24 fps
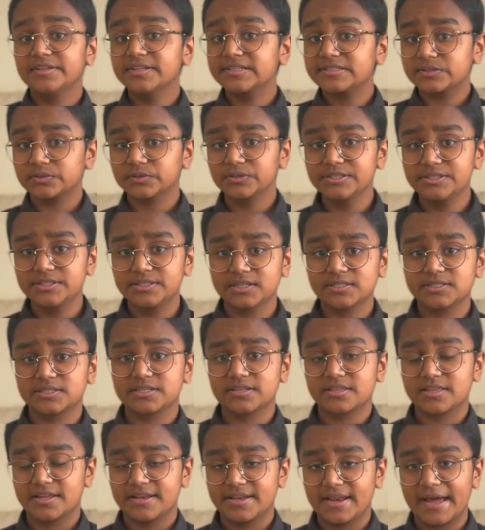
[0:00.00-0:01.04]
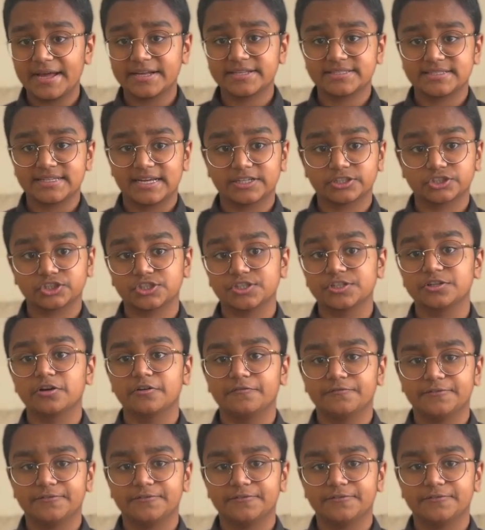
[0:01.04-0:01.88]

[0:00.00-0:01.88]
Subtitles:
This leads us to the next section